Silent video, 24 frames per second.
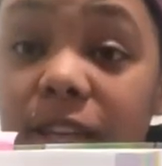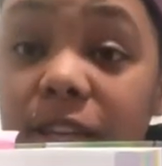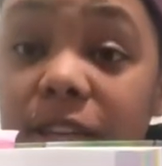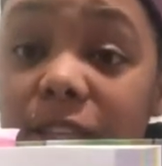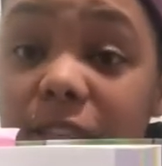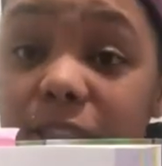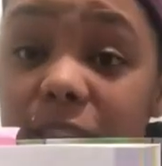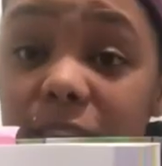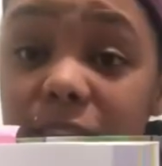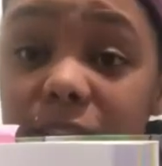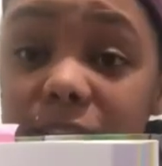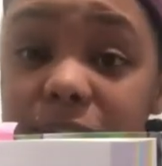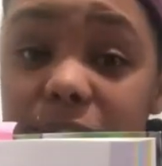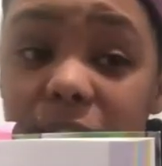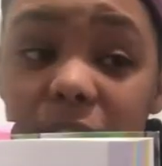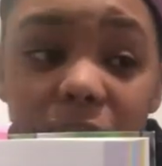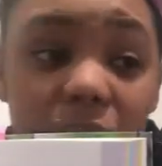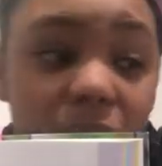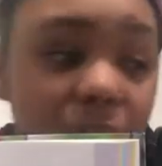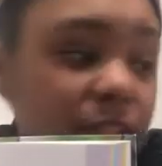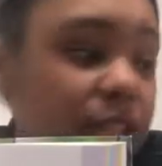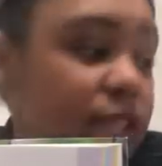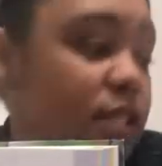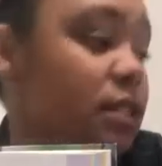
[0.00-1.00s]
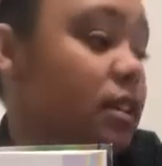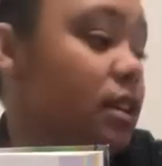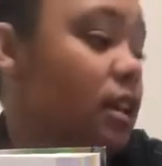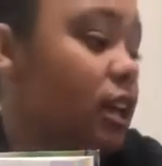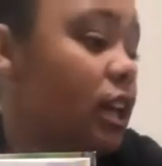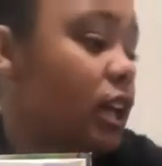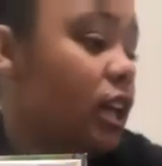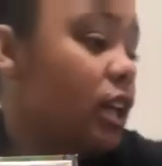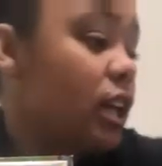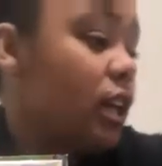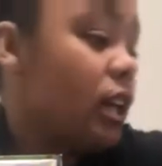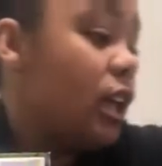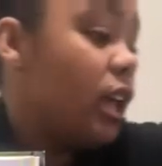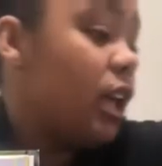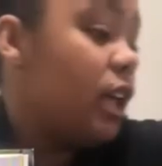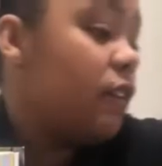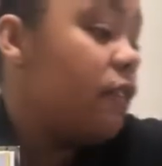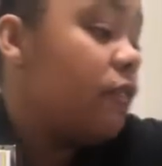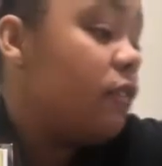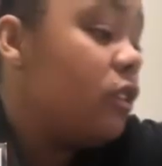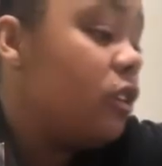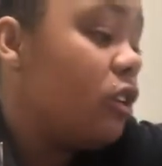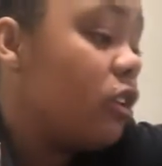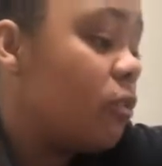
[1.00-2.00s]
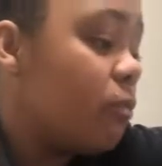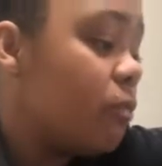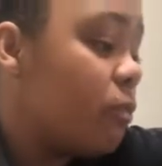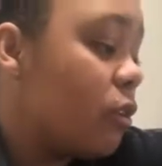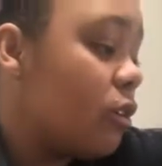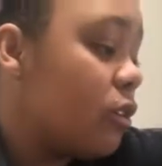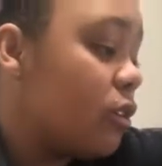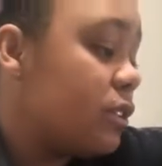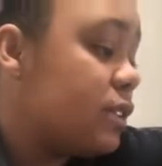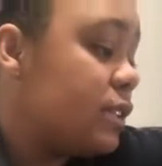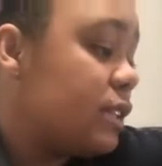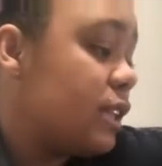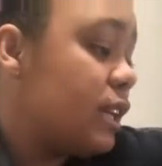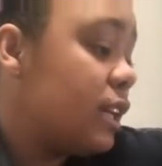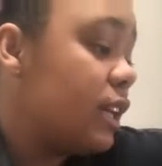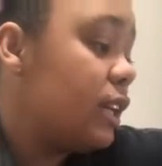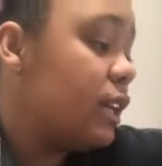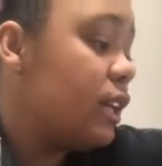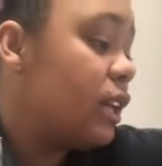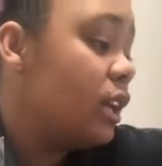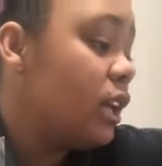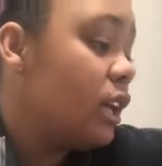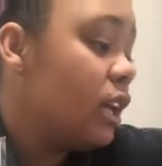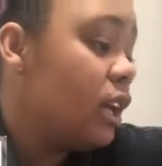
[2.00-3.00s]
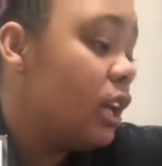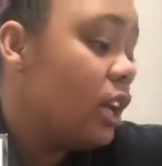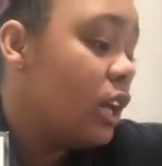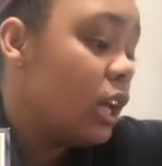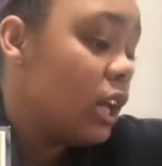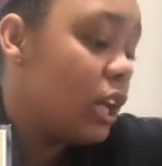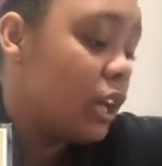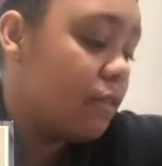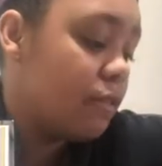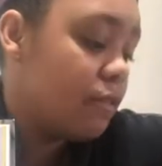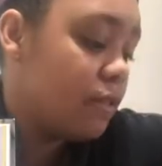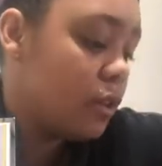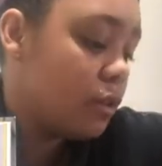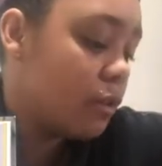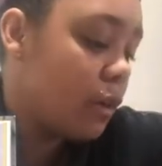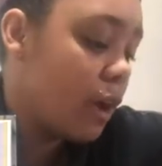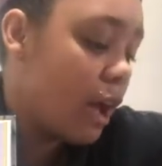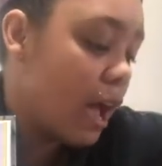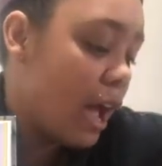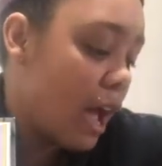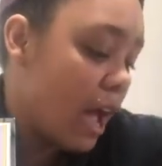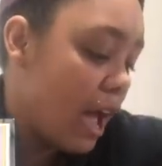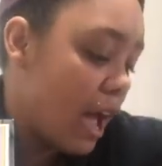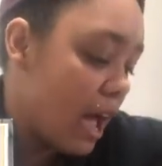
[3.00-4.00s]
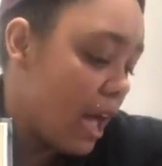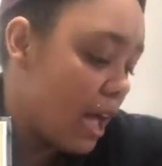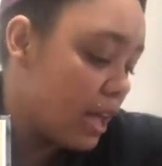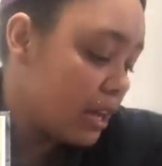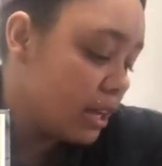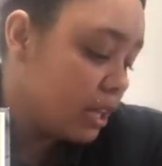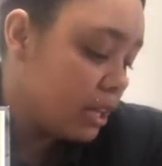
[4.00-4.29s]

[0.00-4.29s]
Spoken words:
These guys in your bird seed, if you had